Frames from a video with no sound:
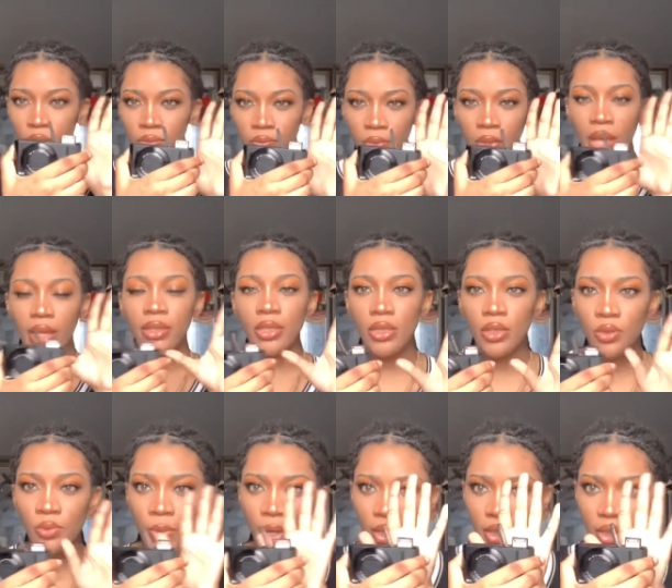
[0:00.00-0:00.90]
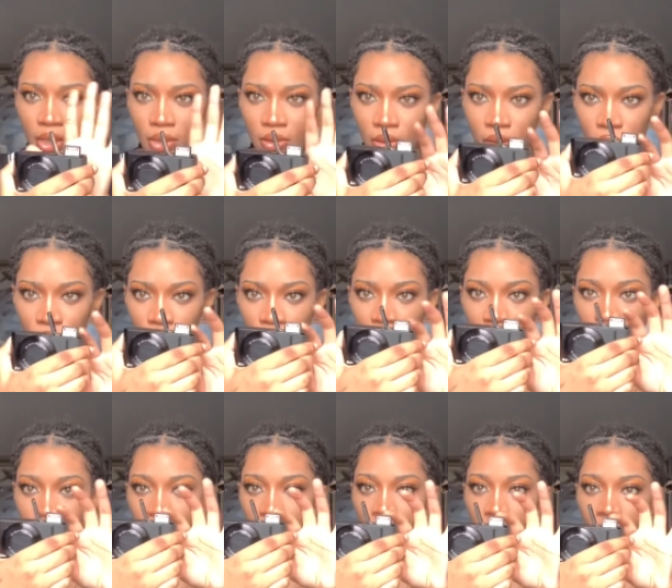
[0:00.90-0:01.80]
And this is why I need the new
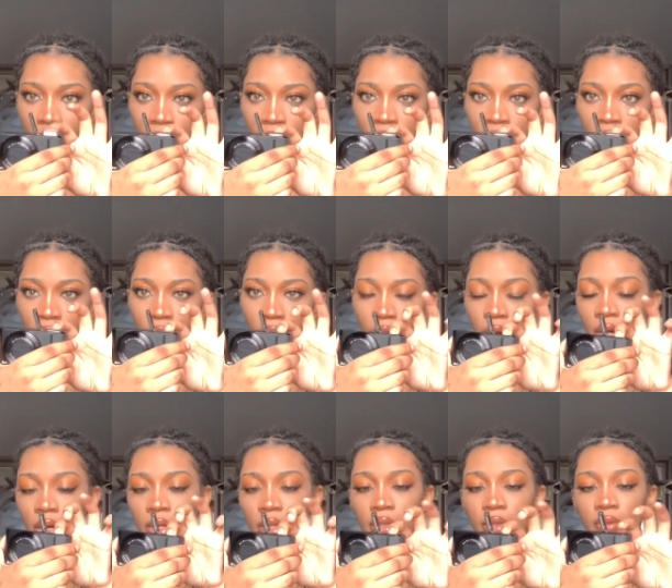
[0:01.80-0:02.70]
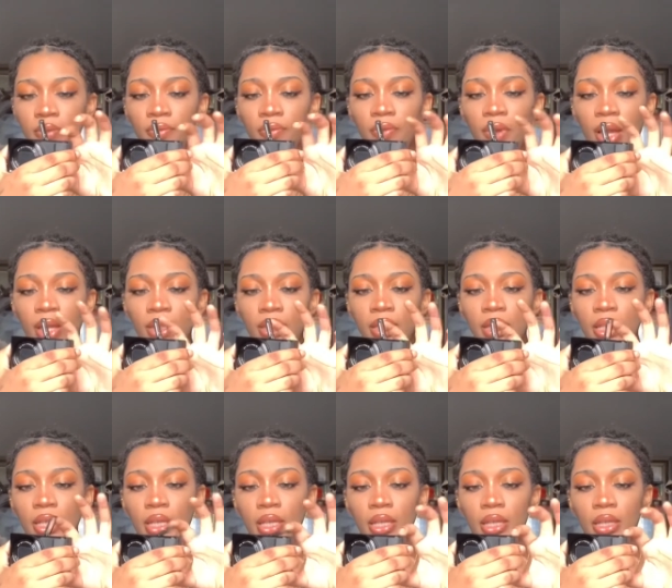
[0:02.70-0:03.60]
camera. SD card
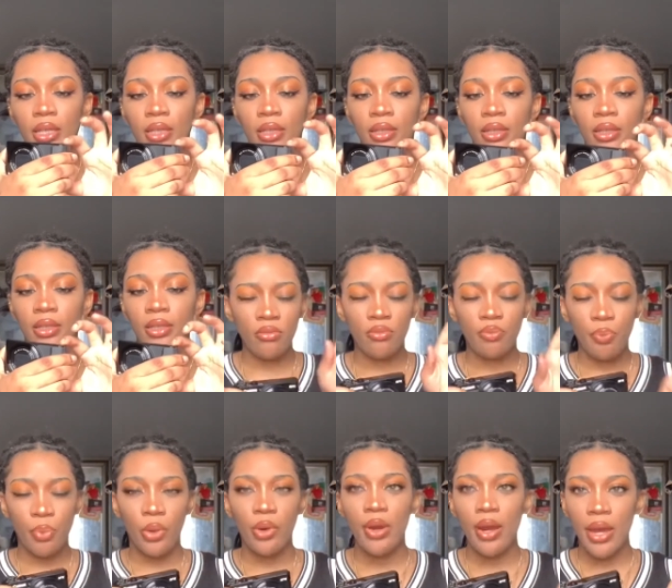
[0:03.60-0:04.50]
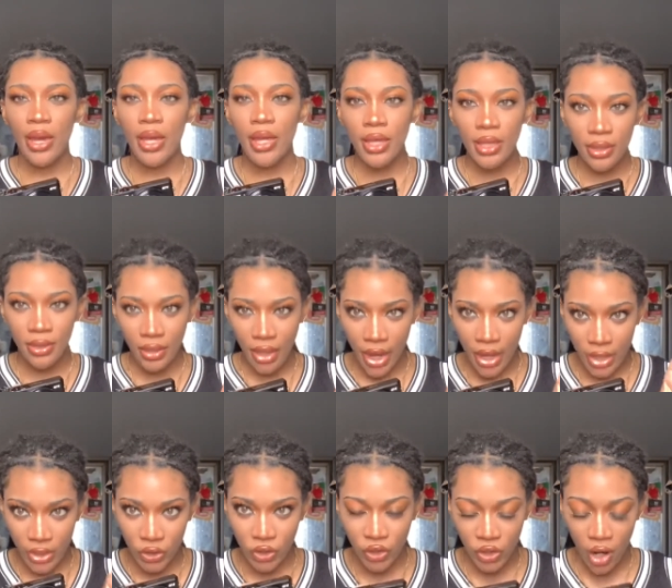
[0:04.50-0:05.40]
finally in. Pray that
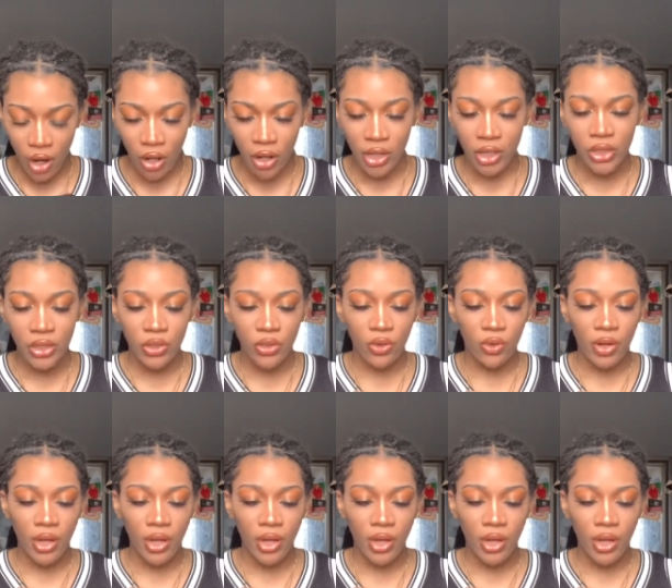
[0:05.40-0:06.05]
it's charged or